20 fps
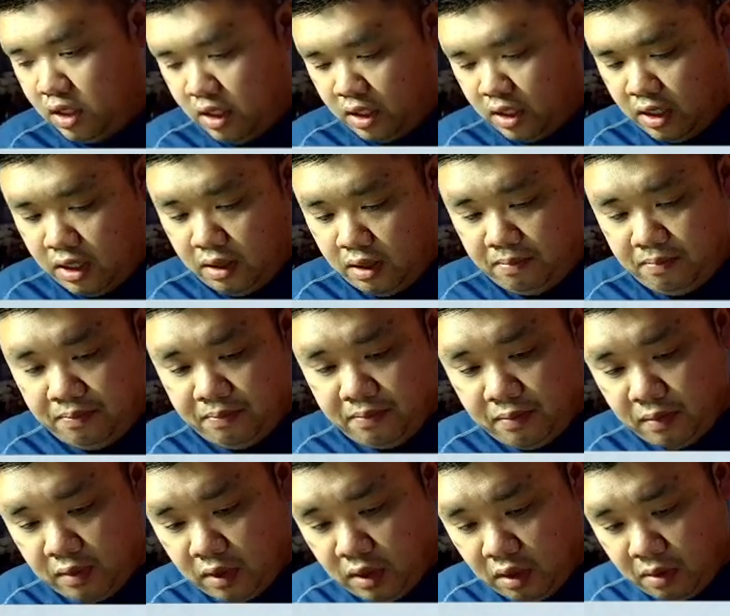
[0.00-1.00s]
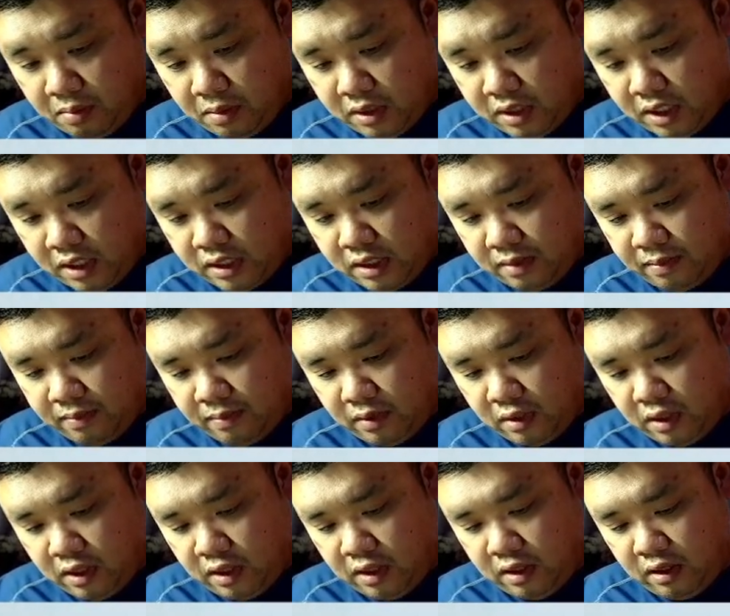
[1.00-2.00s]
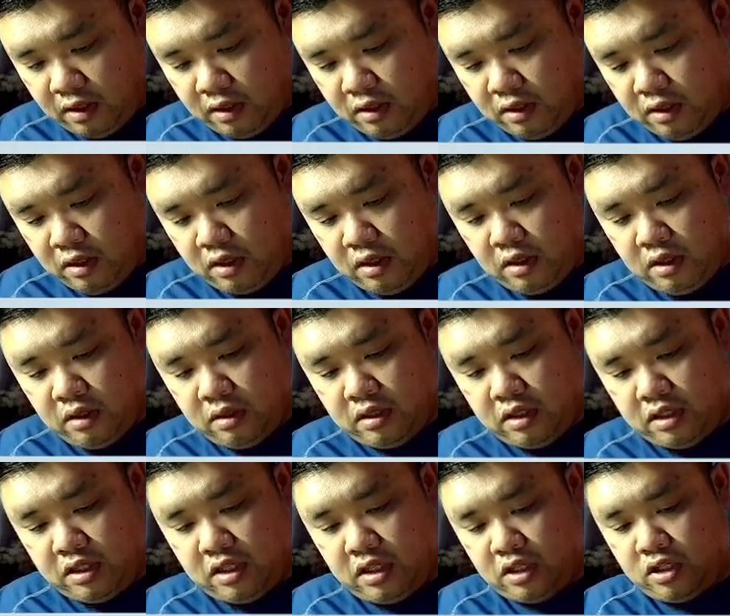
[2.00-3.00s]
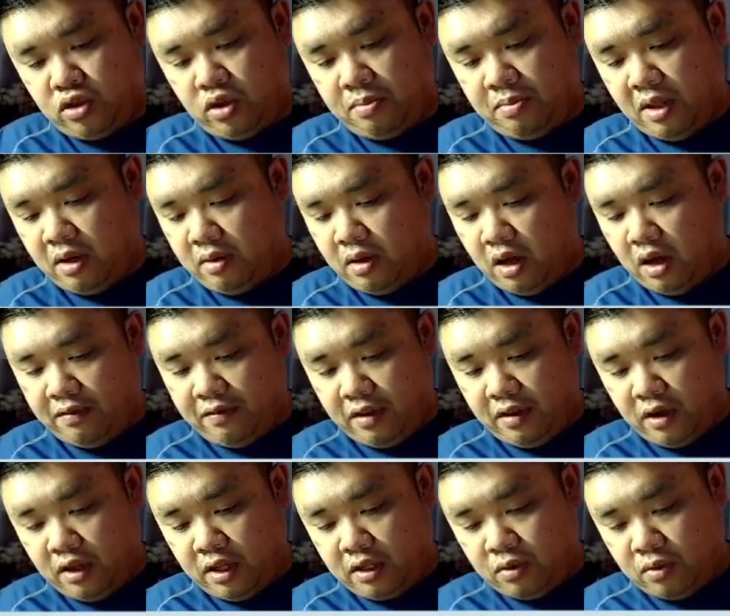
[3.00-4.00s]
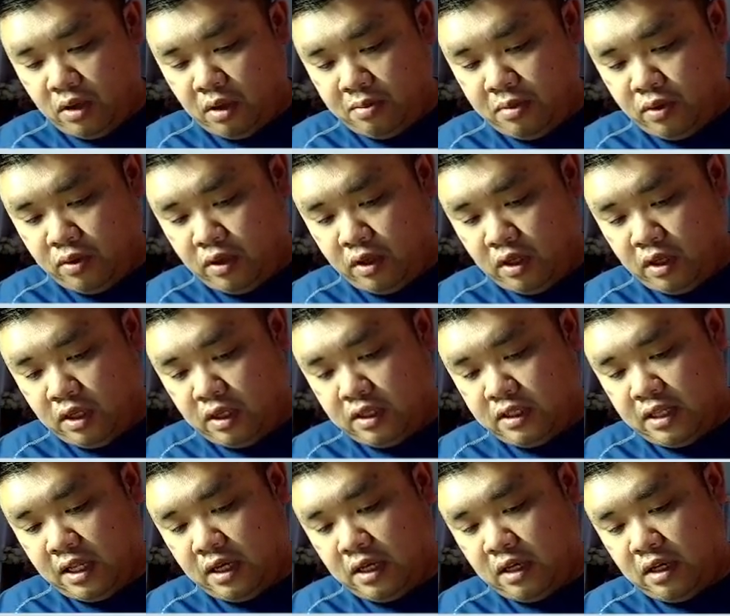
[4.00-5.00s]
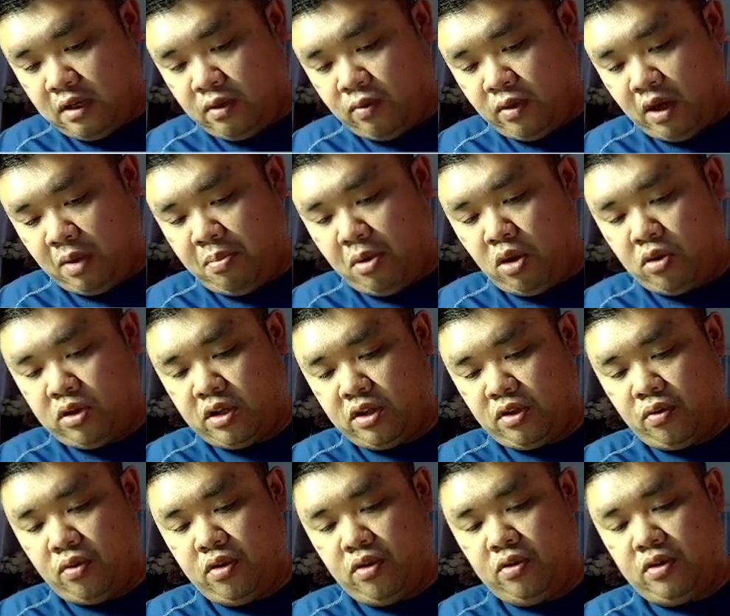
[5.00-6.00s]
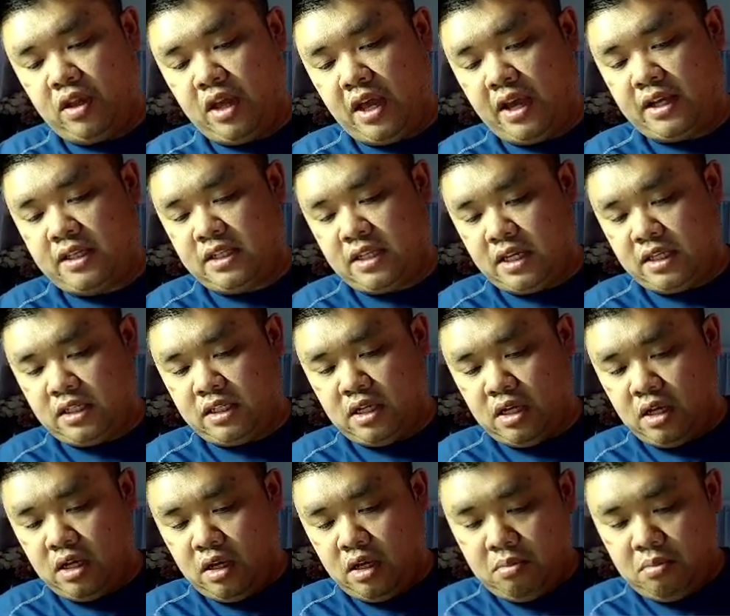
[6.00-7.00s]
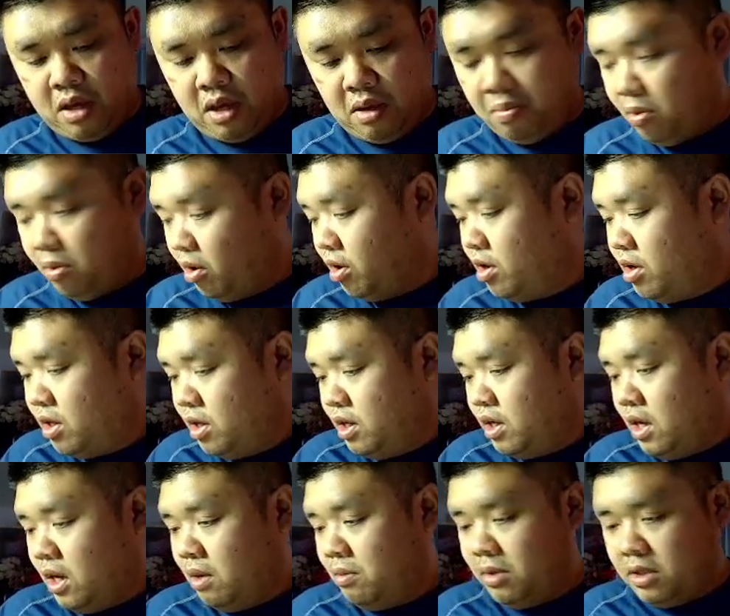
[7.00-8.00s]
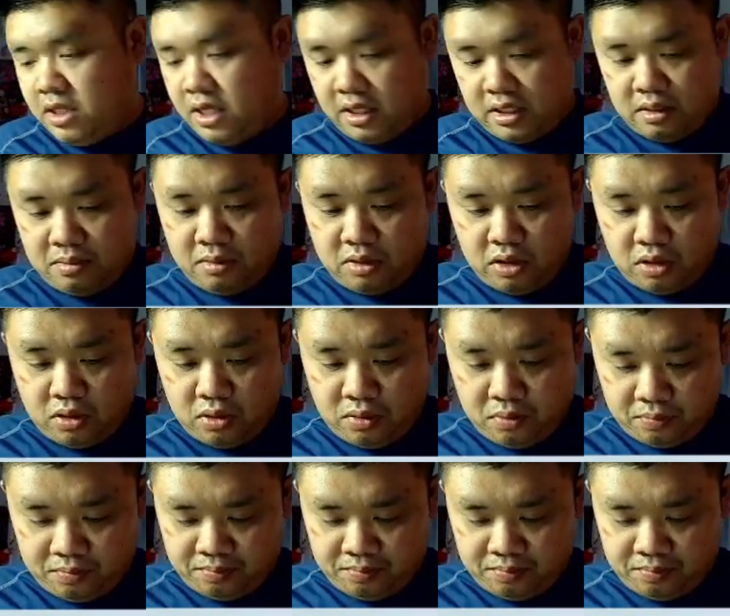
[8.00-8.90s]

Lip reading: I'll take some, just to trim that off there. That's what I'm doing. Is that when I poked it through the excess paper, I'm going to take some glue.